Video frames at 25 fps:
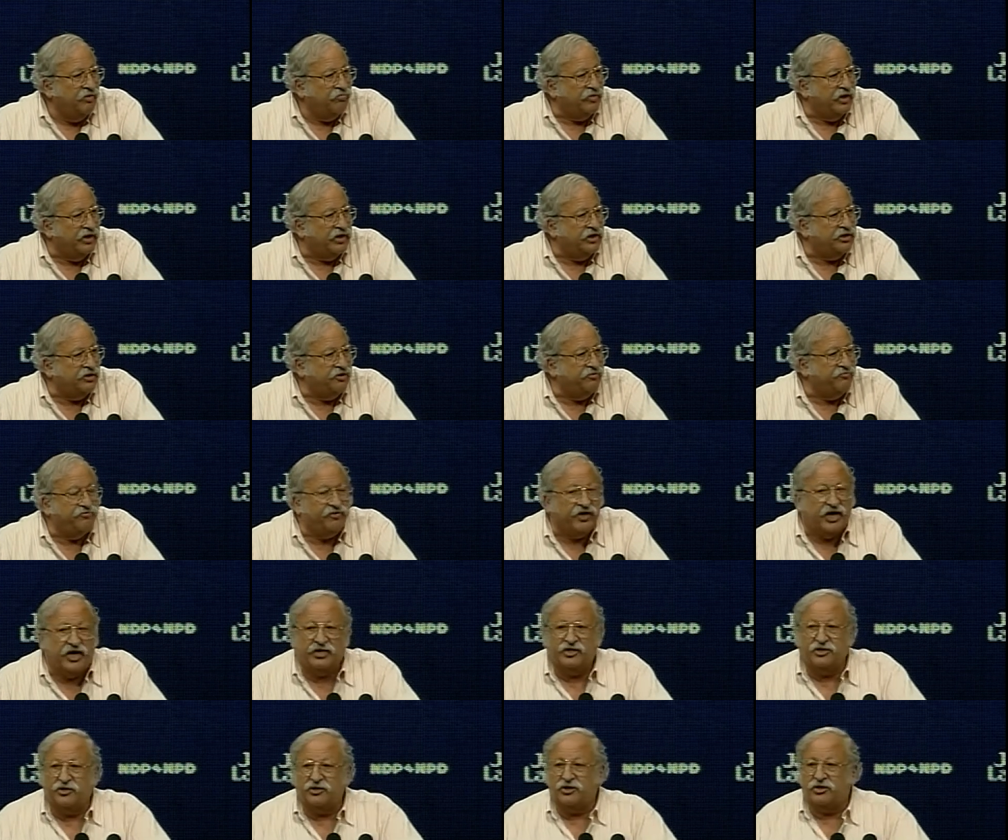but is in
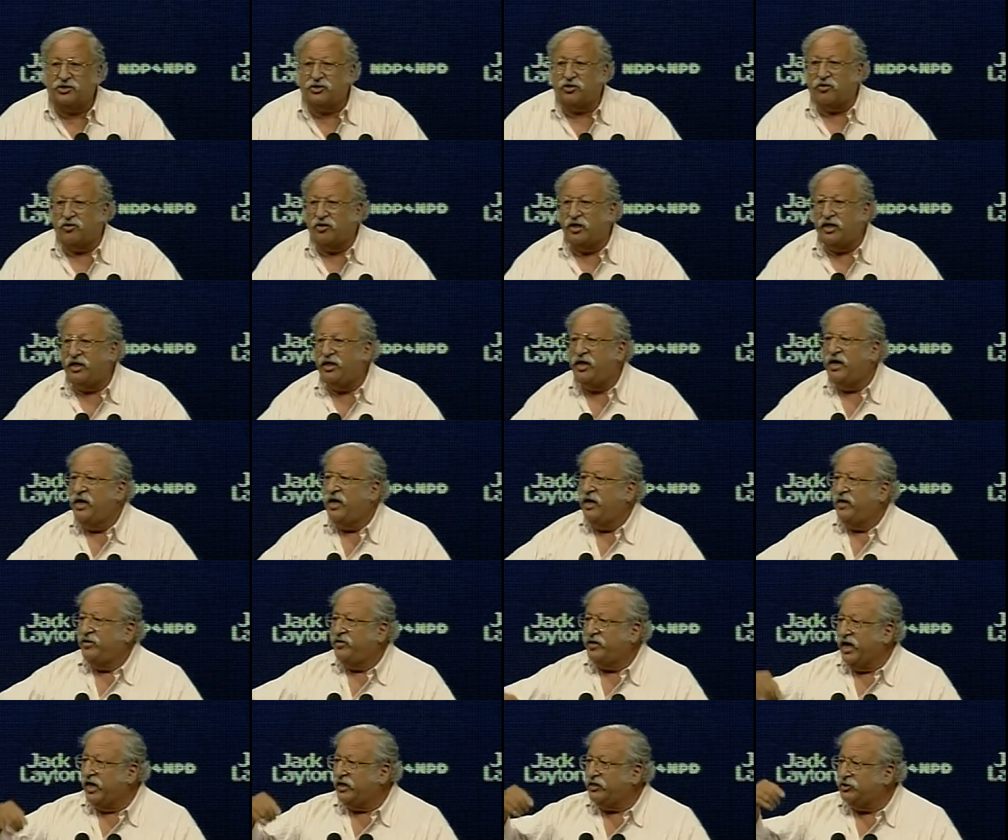fact a story
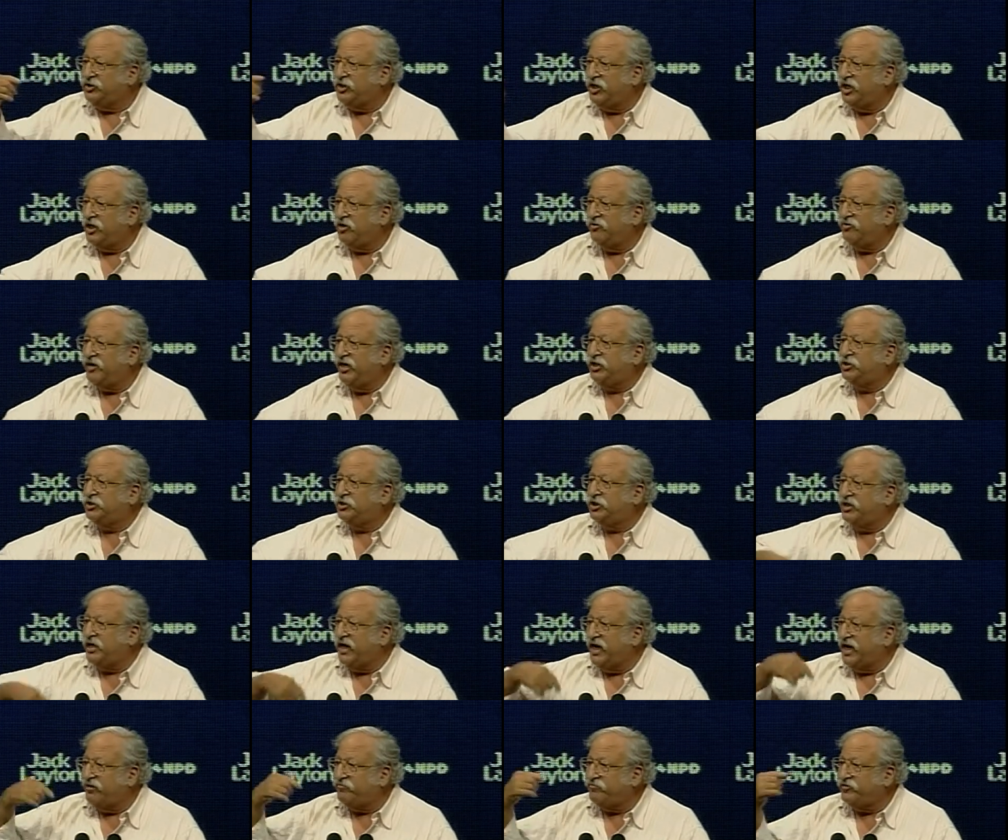that
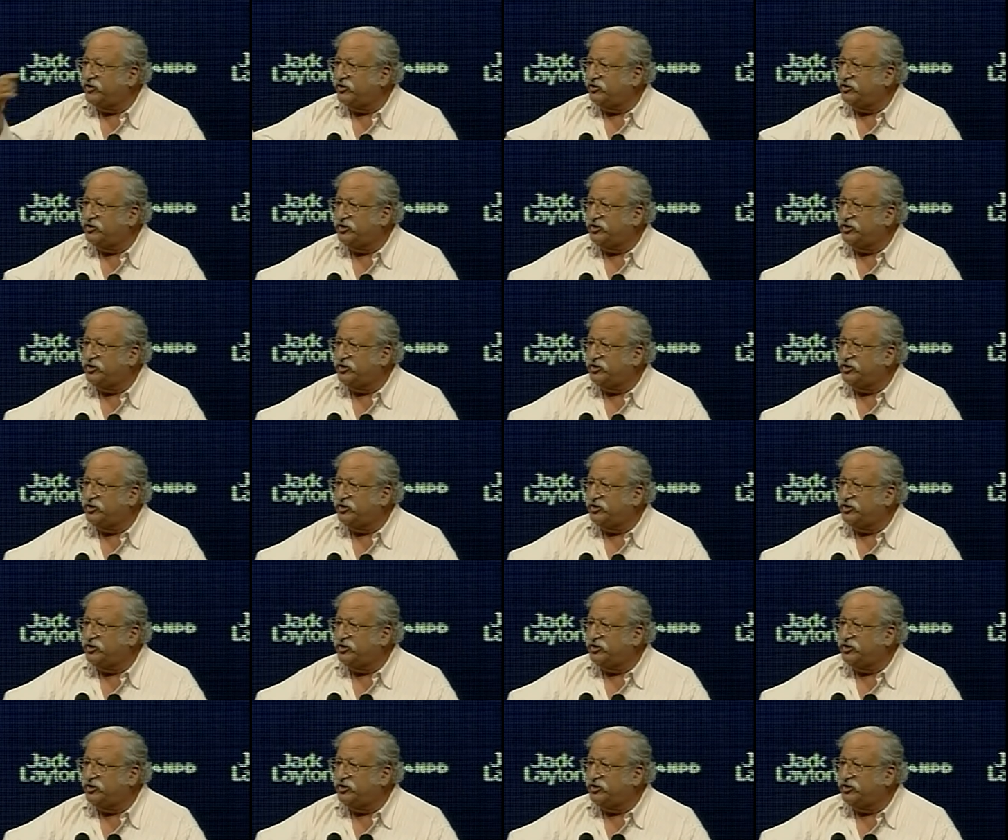generation after